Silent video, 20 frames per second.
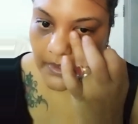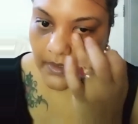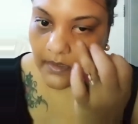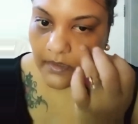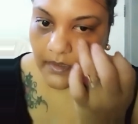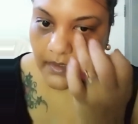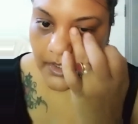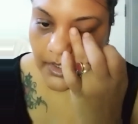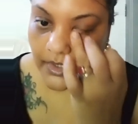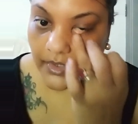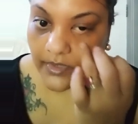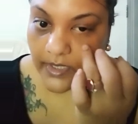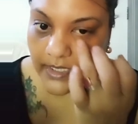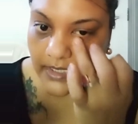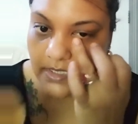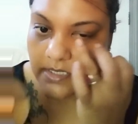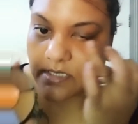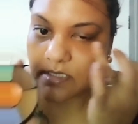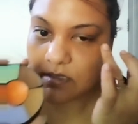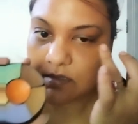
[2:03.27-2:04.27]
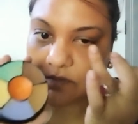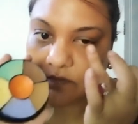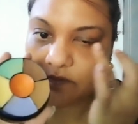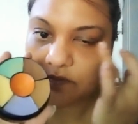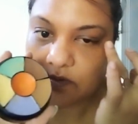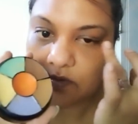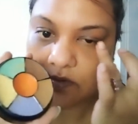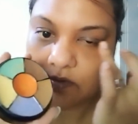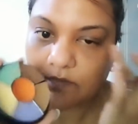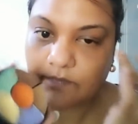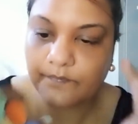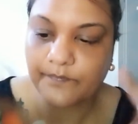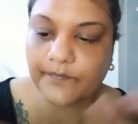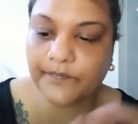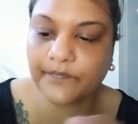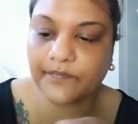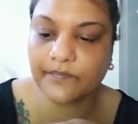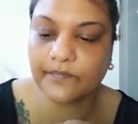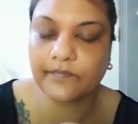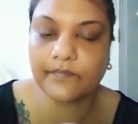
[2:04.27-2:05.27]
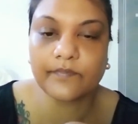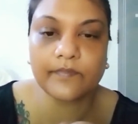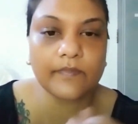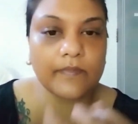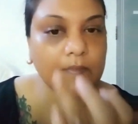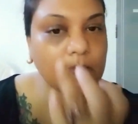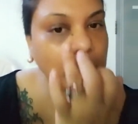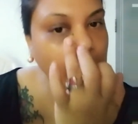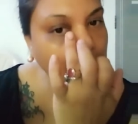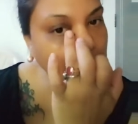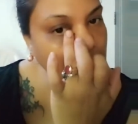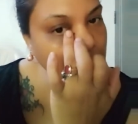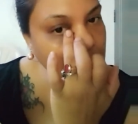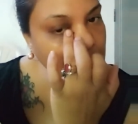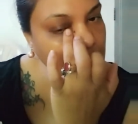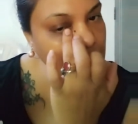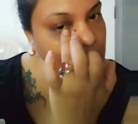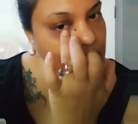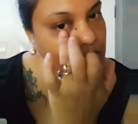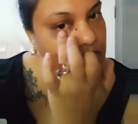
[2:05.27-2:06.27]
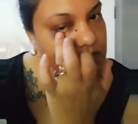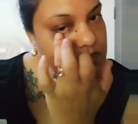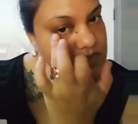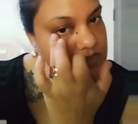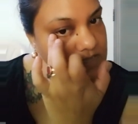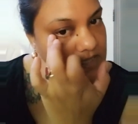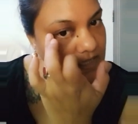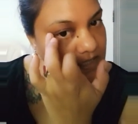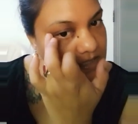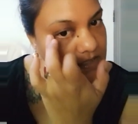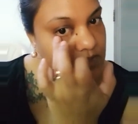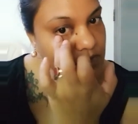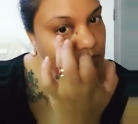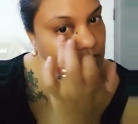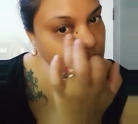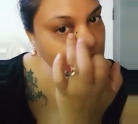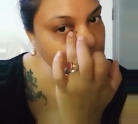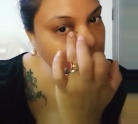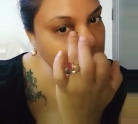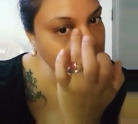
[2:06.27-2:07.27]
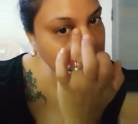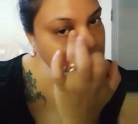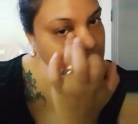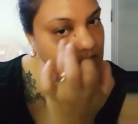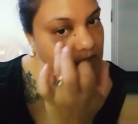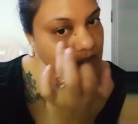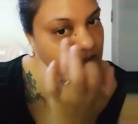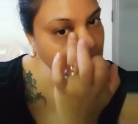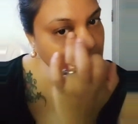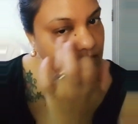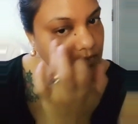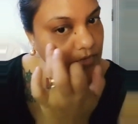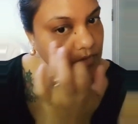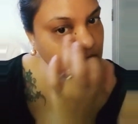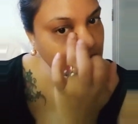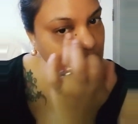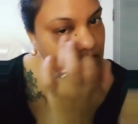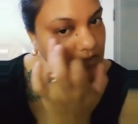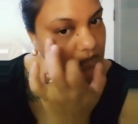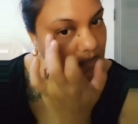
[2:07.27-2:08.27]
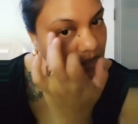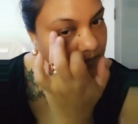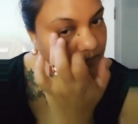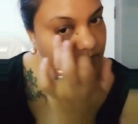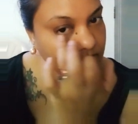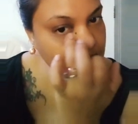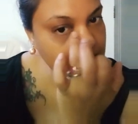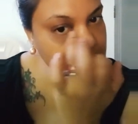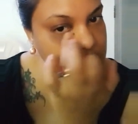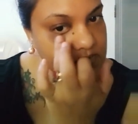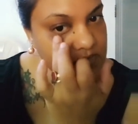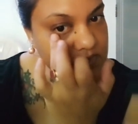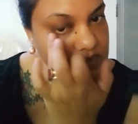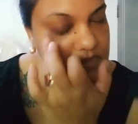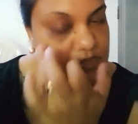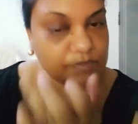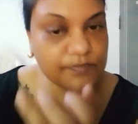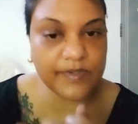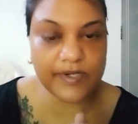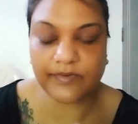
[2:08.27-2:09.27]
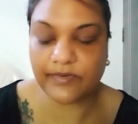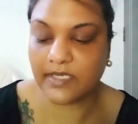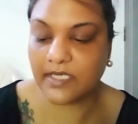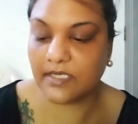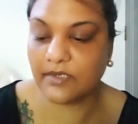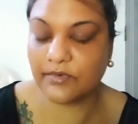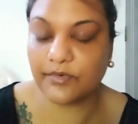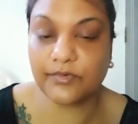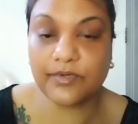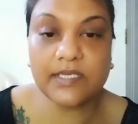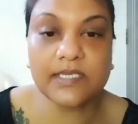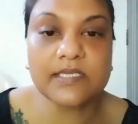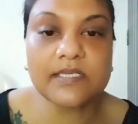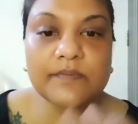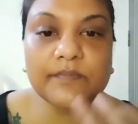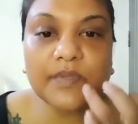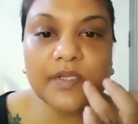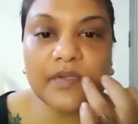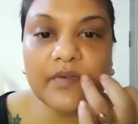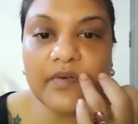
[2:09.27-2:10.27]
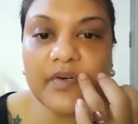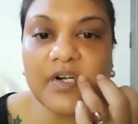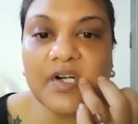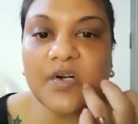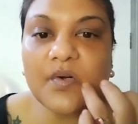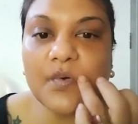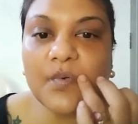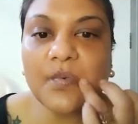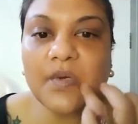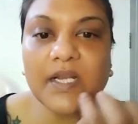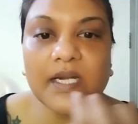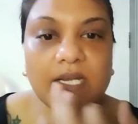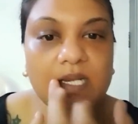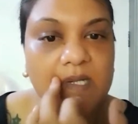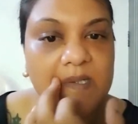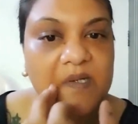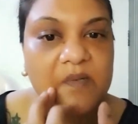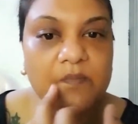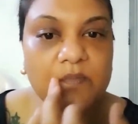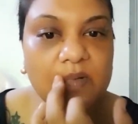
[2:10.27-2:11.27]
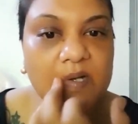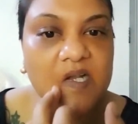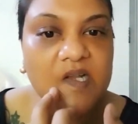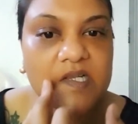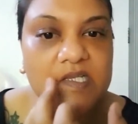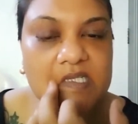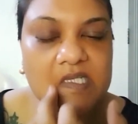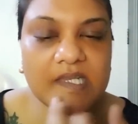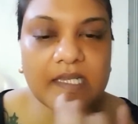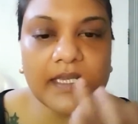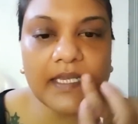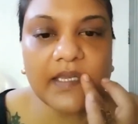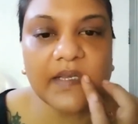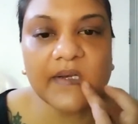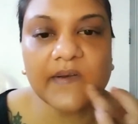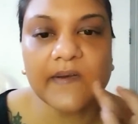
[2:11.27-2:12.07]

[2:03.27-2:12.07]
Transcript: corrector from inside. I really love this. This is very reasonable for around 190 bucks and